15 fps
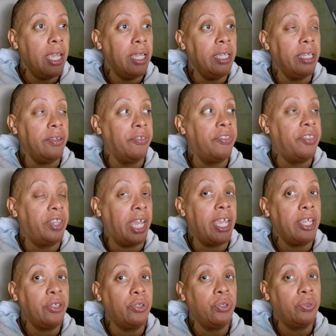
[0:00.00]
If
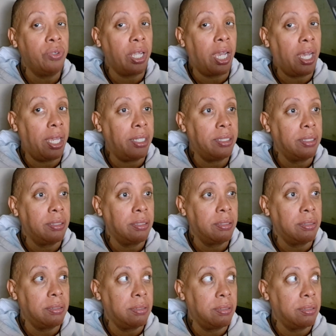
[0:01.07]
they do not
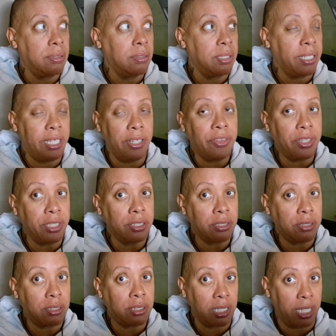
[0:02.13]
get
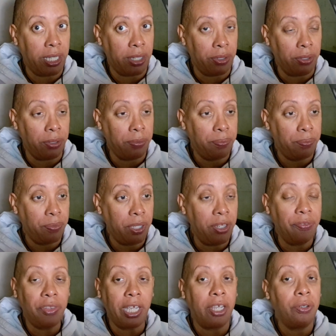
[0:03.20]
this together,
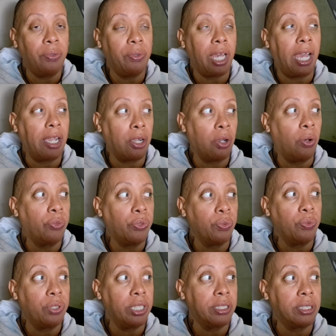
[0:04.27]
if they do not go
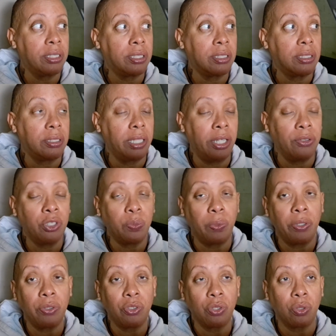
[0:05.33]
through their
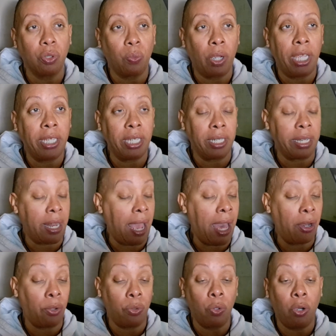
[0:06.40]
spiritual awakening,
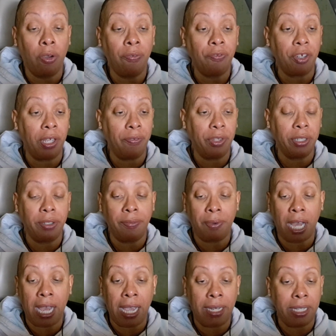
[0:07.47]
I don't know if the
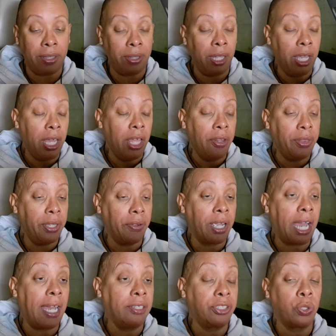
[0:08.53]
divine and their
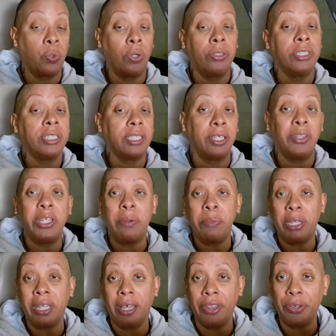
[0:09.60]
guides are going to send them
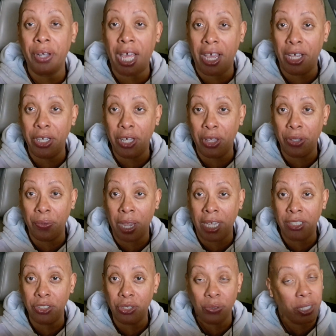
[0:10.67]
another
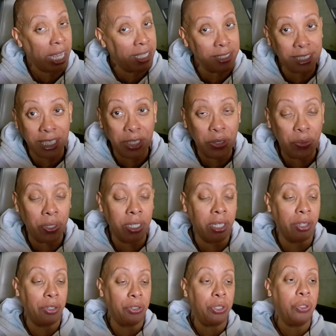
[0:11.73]
angel. Can't send you
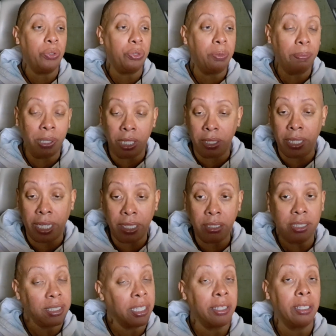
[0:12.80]
another you, but they
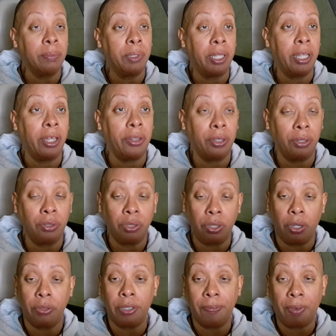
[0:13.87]
could send them another,
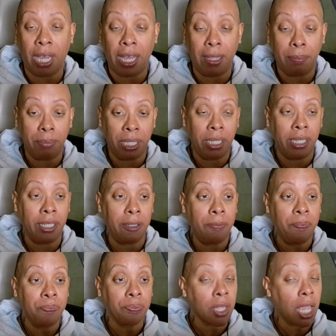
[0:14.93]
divine being.
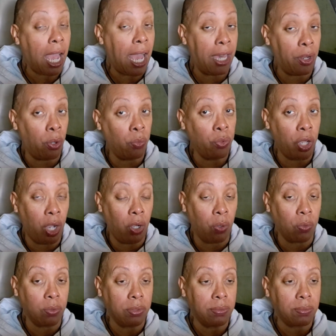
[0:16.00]
I don't
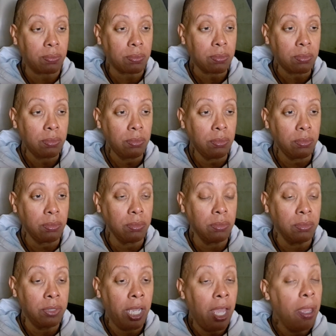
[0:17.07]
know.
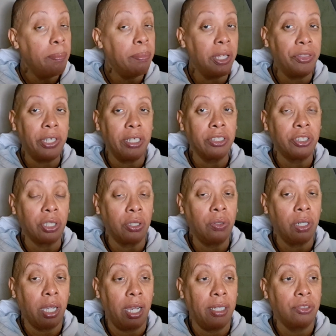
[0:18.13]
But their
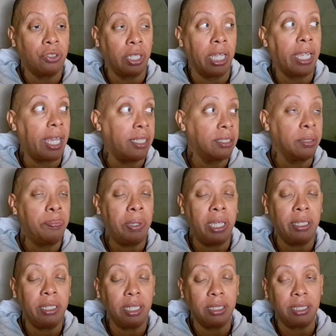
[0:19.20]
soul contract has a
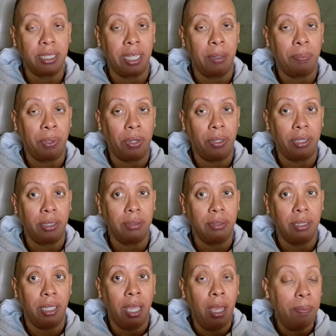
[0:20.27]
pending stamp on it.
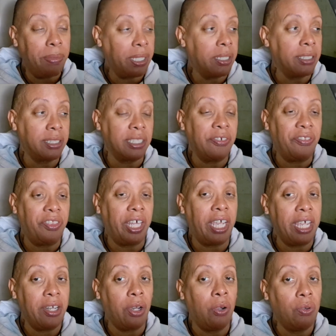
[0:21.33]
Because if
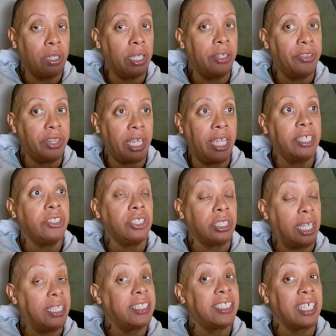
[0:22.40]
they don't get
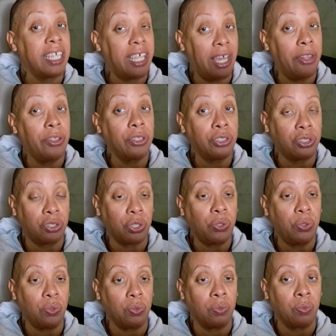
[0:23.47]
together
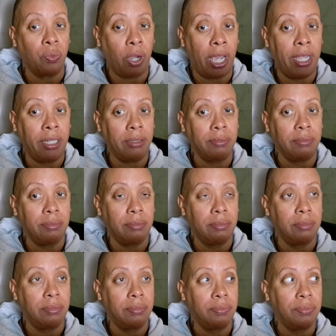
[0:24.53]
soon, right?
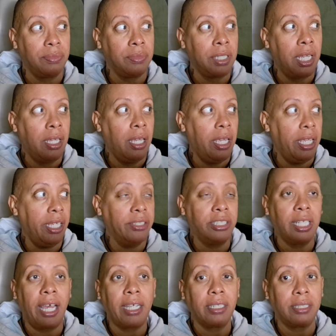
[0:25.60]
It's
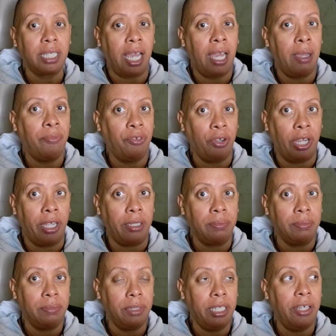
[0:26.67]
like a time frame.
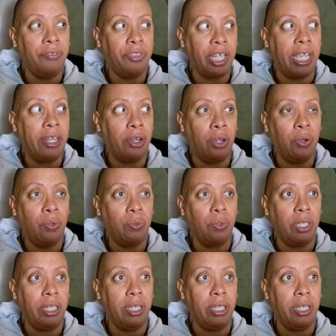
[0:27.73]
If they don't